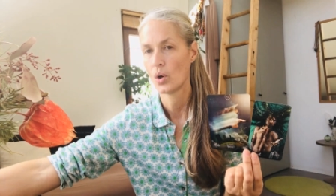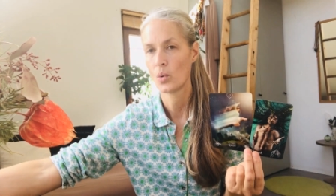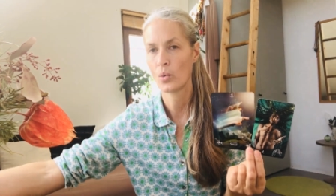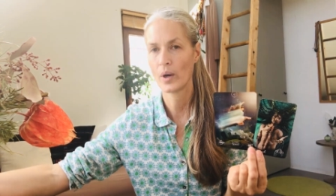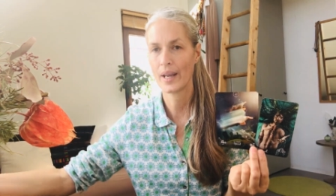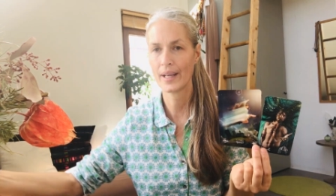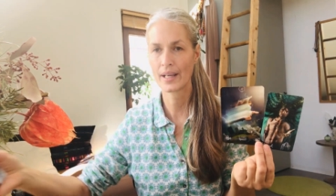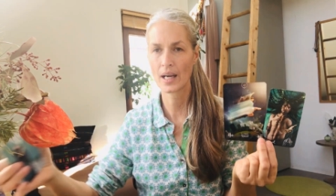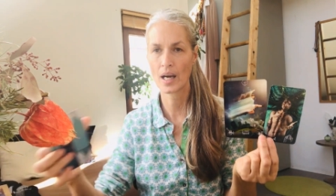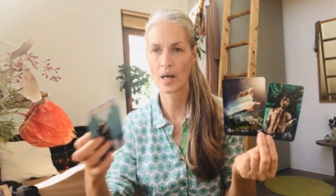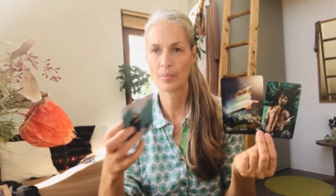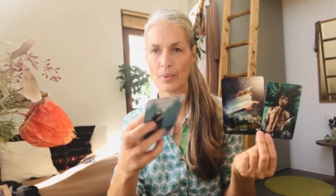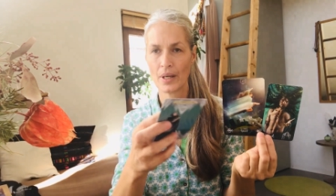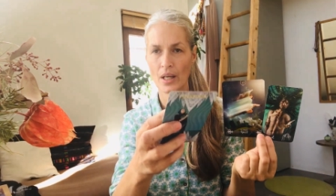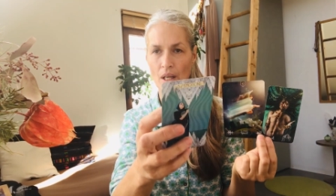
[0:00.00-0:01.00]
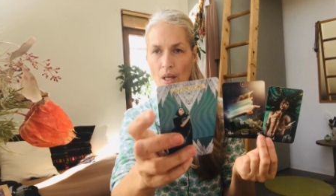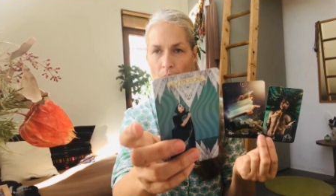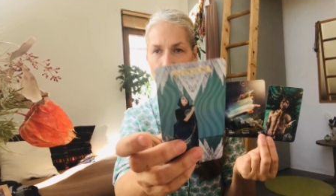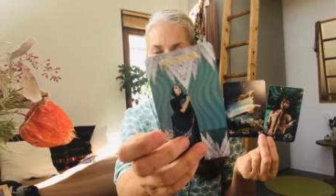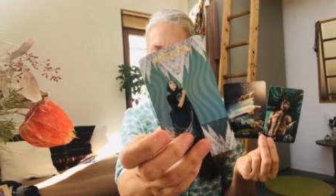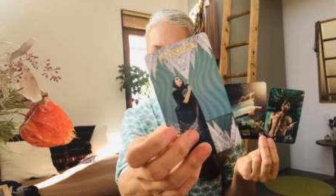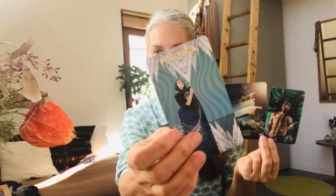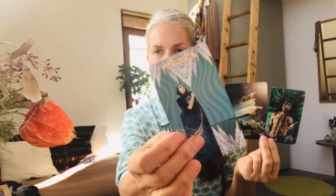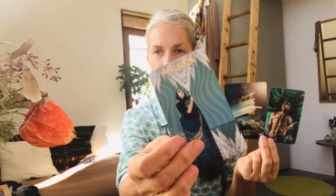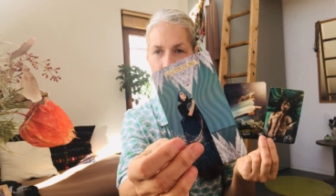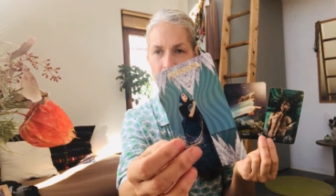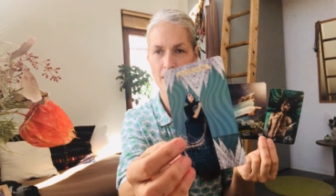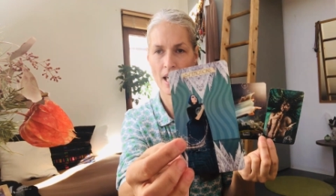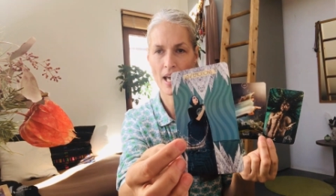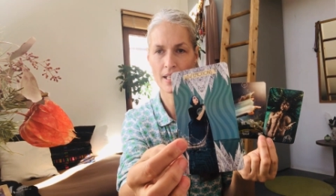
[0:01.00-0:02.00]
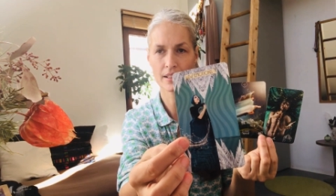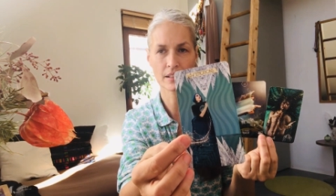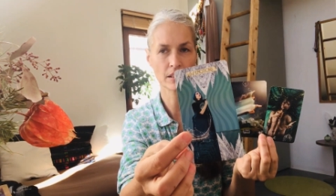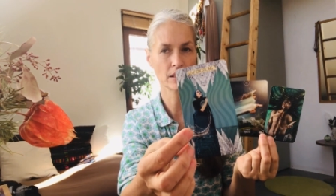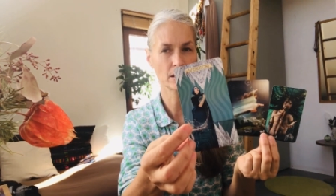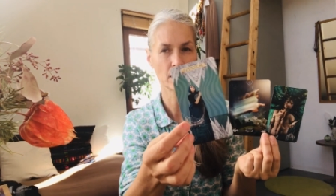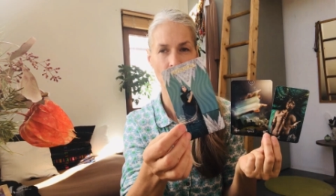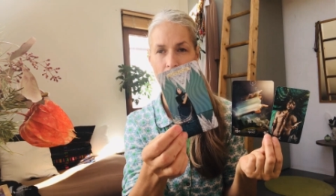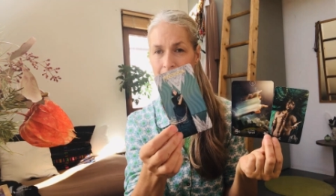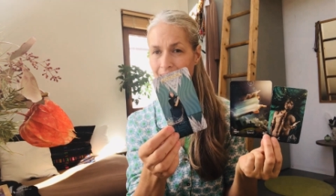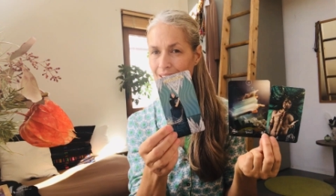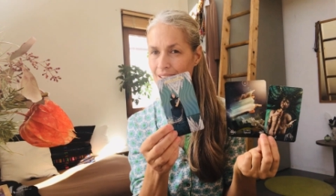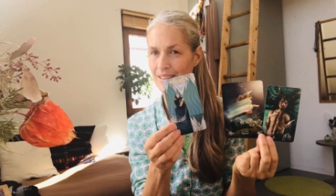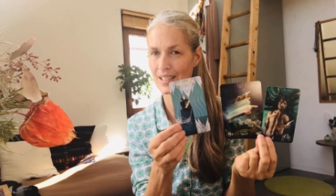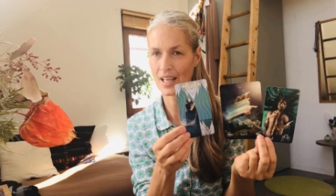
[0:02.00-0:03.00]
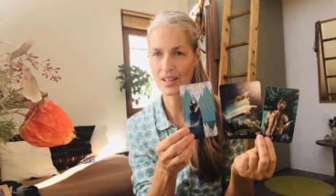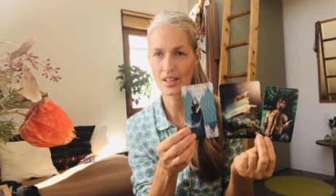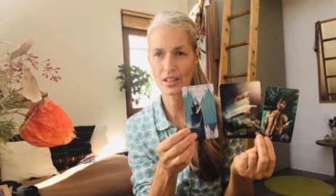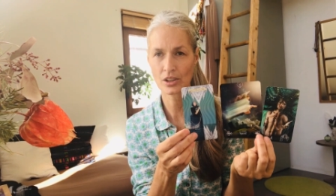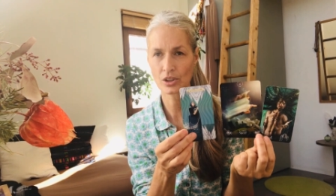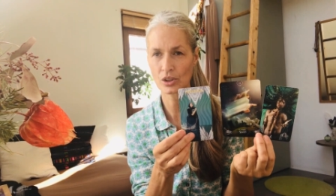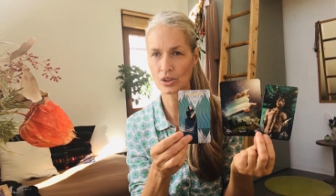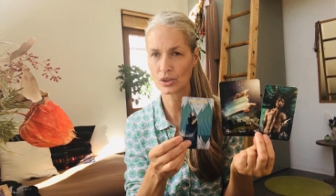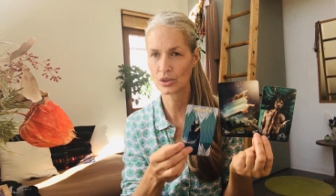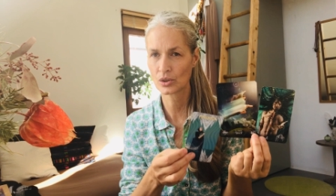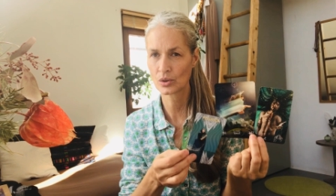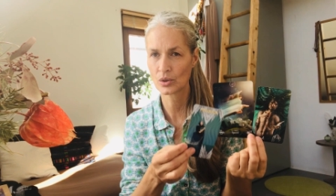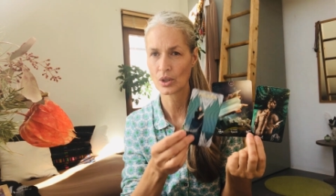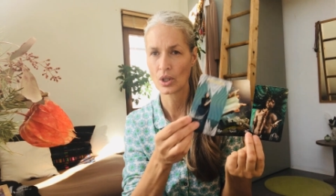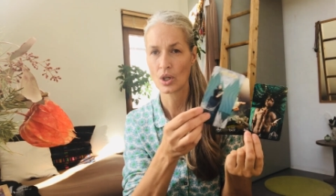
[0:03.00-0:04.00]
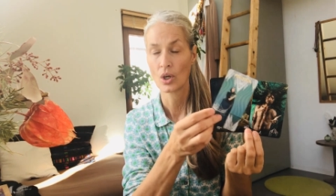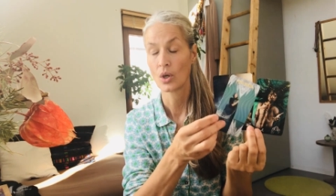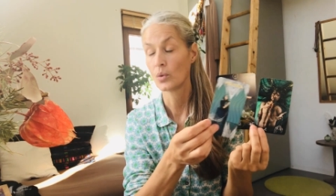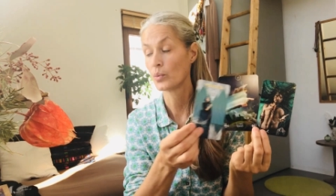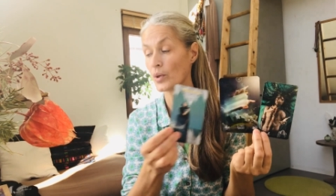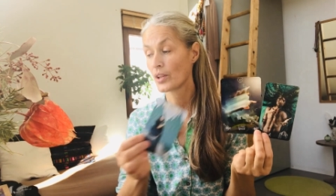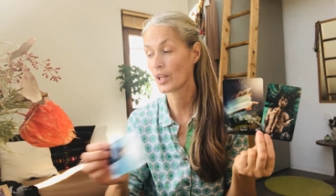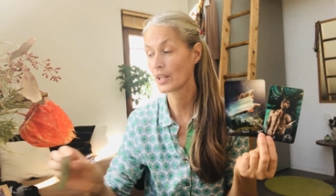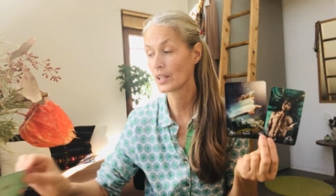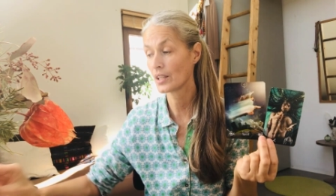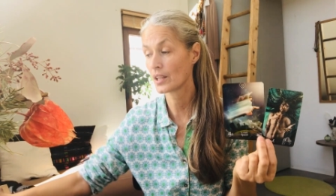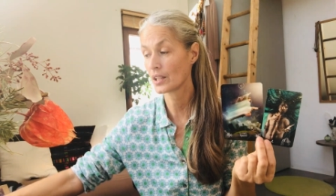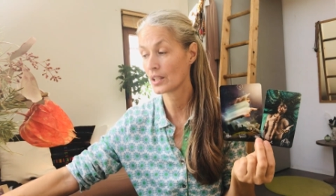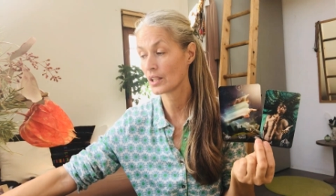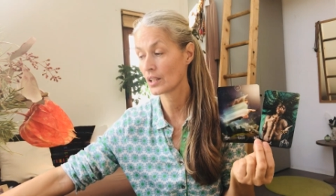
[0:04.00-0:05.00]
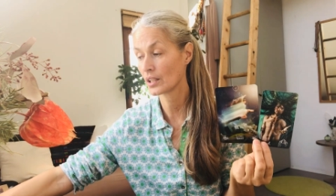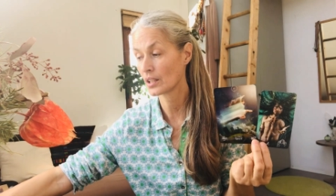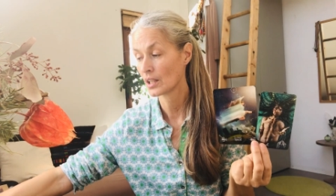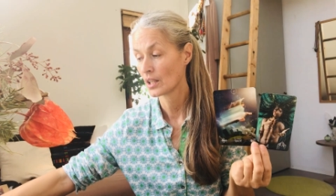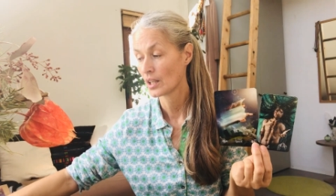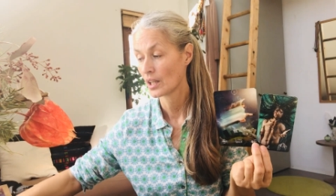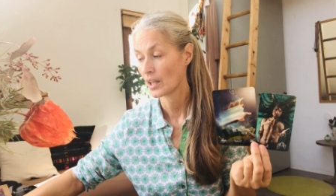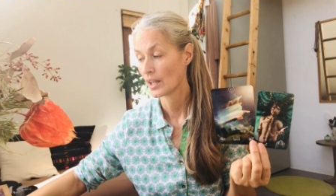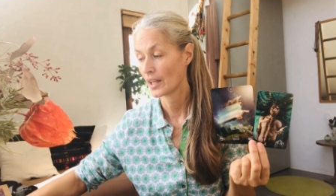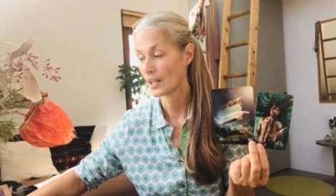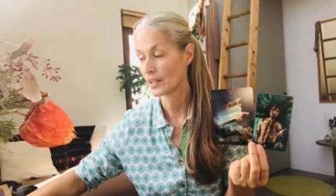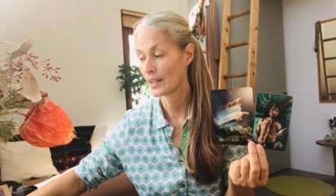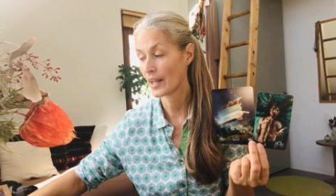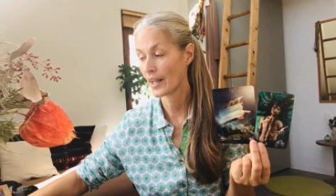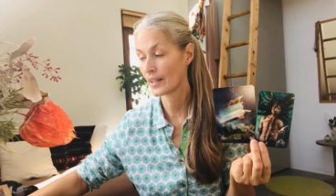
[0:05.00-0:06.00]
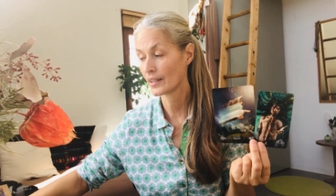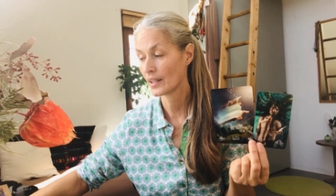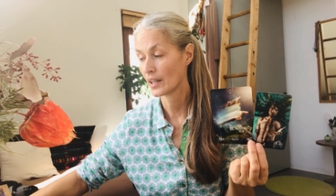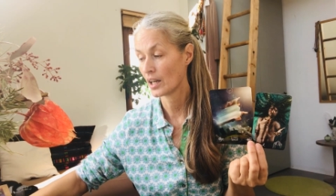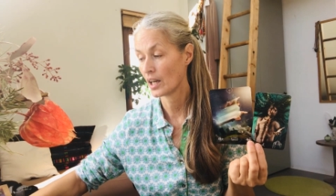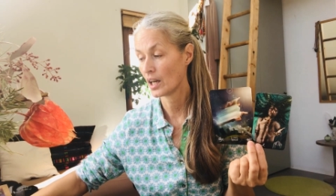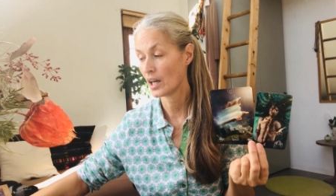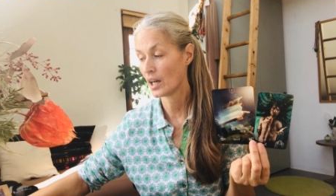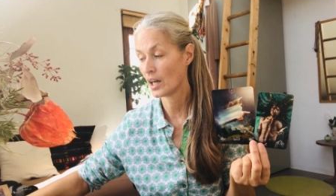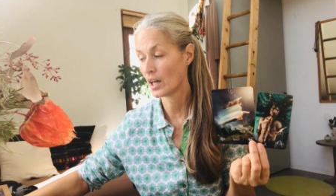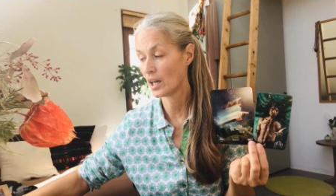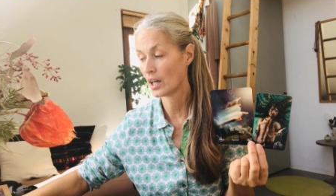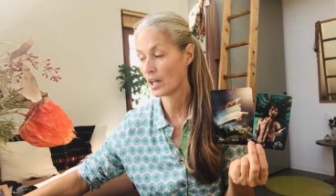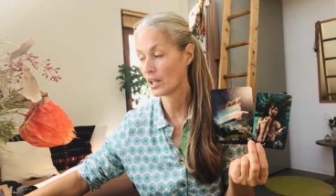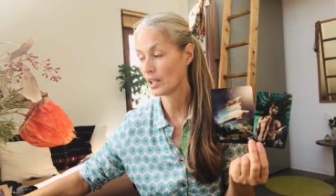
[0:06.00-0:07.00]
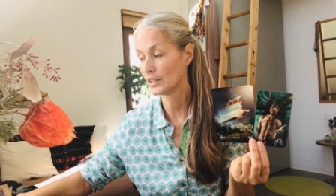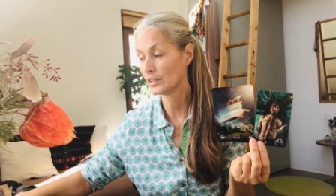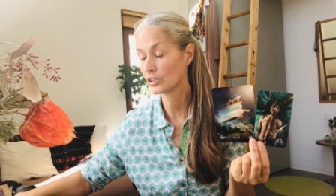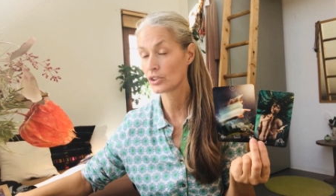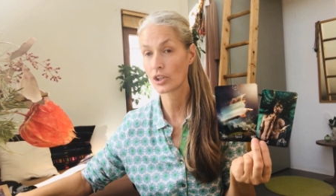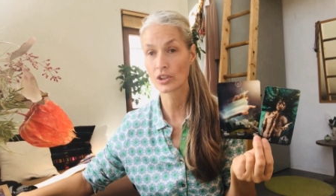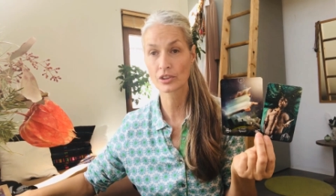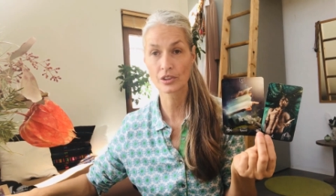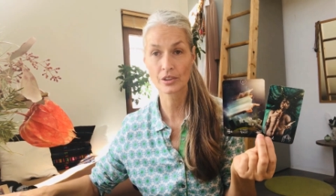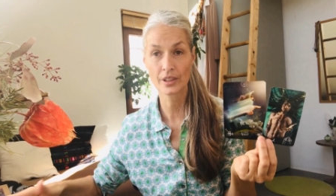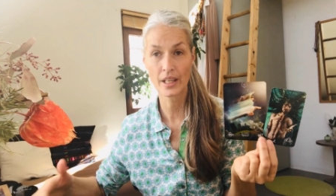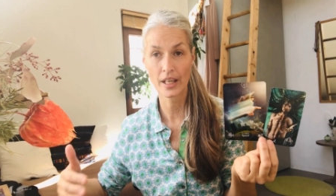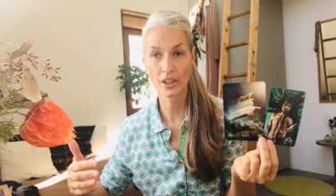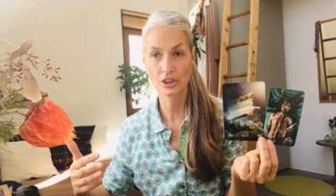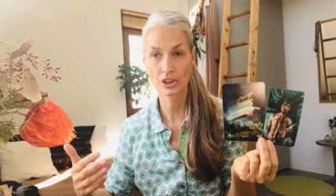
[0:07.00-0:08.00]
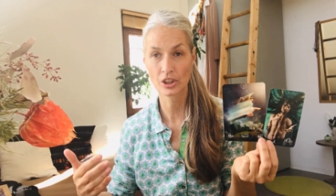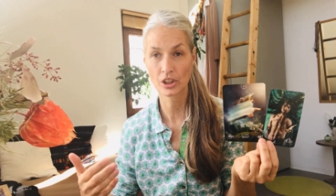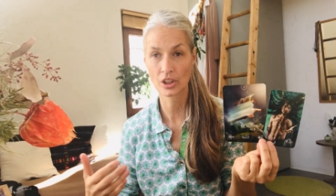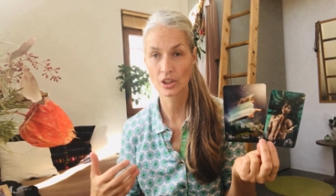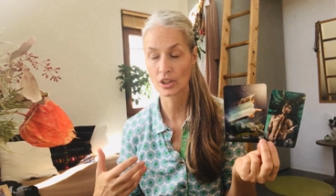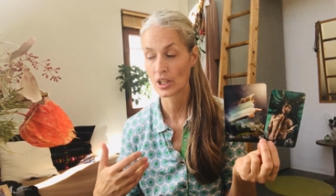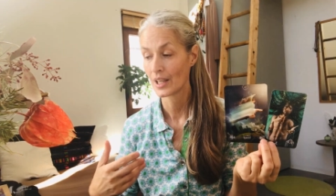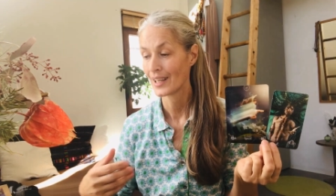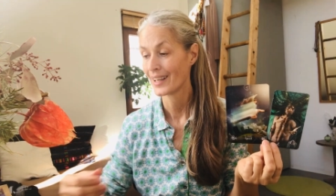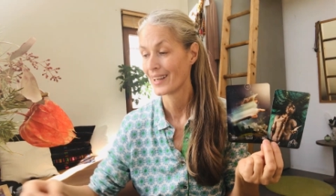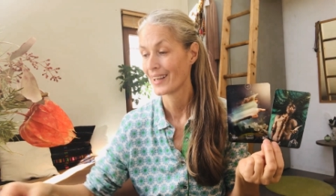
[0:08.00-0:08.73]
Wake up because this sadness has nothing to do with anything than uh, indoctrination